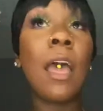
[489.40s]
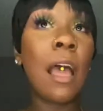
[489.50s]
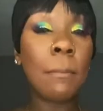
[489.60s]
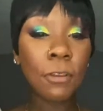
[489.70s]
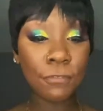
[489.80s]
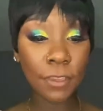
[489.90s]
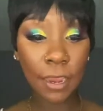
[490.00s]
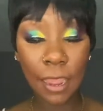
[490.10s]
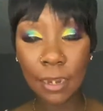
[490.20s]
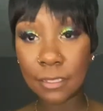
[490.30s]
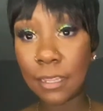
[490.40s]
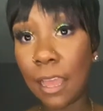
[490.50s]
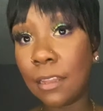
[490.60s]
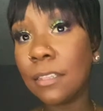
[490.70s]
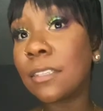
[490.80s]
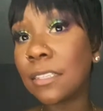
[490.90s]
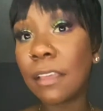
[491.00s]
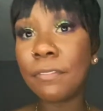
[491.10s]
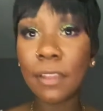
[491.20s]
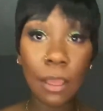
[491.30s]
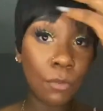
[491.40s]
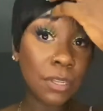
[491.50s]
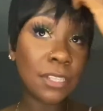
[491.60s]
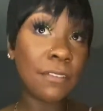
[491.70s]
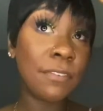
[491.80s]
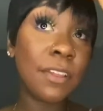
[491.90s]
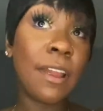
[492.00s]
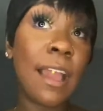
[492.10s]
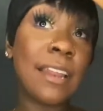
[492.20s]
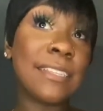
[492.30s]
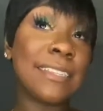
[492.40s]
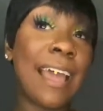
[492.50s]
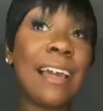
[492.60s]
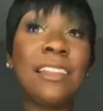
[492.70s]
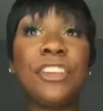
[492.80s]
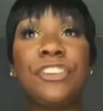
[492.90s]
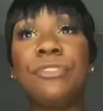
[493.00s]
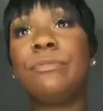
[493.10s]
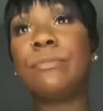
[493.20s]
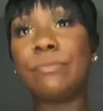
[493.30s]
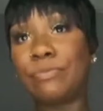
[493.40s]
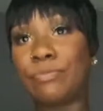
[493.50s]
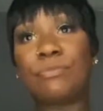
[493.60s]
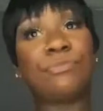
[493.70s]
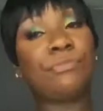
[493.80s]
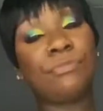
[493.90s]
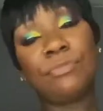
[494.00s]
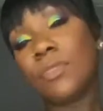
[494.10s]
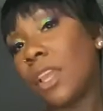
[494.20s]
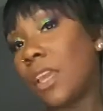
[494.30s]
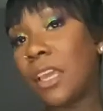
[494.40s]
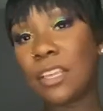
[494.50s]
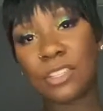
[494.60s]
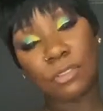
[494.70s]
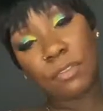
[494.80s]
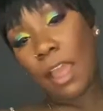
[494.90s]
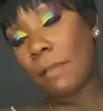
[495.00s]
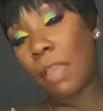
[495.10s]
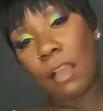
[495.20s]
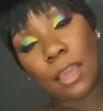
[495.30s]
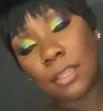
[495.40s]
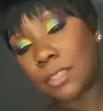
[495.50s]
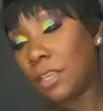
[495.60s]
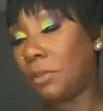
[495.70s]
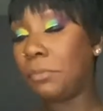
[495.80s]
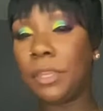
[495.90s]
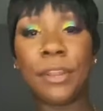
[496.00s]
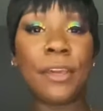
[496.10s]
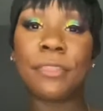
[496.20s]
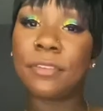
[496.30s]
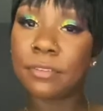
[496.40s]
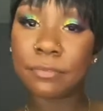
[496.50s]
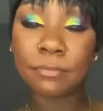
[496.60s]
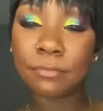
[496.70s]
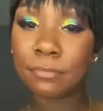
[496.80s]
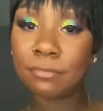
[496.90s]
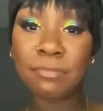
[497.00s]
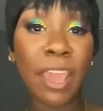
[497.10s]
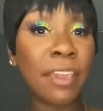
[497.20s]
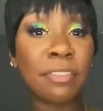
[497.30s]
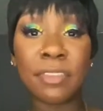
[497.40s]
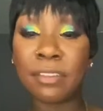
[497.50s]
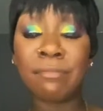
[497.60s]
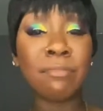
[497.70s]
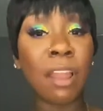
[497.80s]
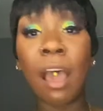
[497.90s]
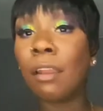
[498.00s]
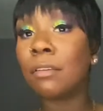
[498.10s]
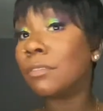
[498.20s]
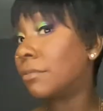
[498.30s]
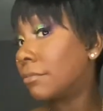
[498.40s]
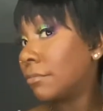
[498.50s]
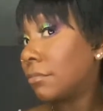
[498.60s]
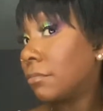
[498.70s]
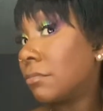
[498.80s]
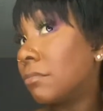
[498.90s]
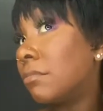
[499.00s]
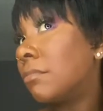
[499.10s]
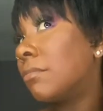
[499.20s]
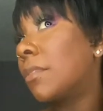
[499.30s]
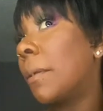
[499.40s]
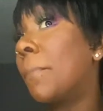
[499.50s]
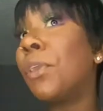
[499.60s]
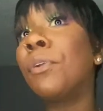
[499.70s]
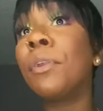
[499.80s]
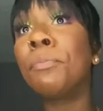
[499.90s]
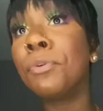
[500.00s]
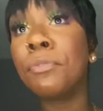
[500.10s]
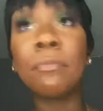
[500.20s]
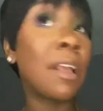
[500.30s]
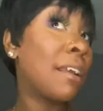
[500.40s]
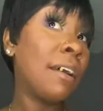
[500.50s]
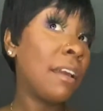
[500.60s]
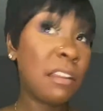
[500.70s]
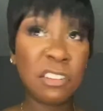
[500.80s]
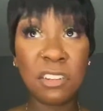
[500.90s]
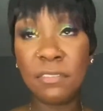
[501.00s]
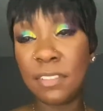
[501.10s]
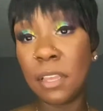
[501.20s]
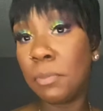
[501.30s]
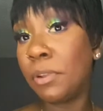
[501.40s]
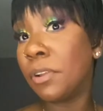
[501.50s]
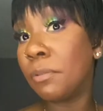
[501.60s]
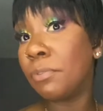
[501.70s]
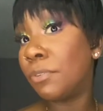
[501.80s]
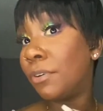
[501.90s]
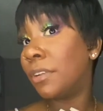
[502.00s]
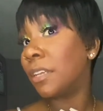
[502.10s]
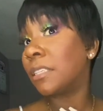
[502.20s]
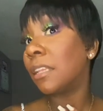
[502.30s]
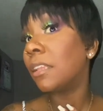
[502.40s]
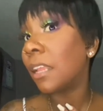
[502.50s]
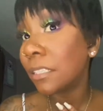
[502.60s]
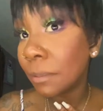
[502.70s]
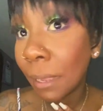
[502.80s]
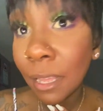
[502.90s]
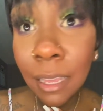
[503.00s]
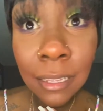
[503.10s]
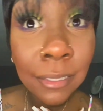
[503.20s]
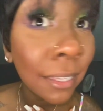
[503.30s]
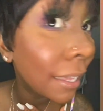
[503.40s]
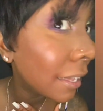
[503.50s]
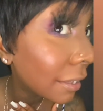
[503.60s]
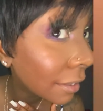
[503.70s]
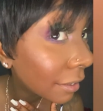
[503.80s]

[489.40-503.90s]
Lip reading: I'm gonna figure out how to style this because I feel like once I figure out how to style it cute, it's a wrap. Y'all can't tell me nothing. Nathan, nada. Period poo. I shouldn't even say period poo on me because I look like somebody auntie.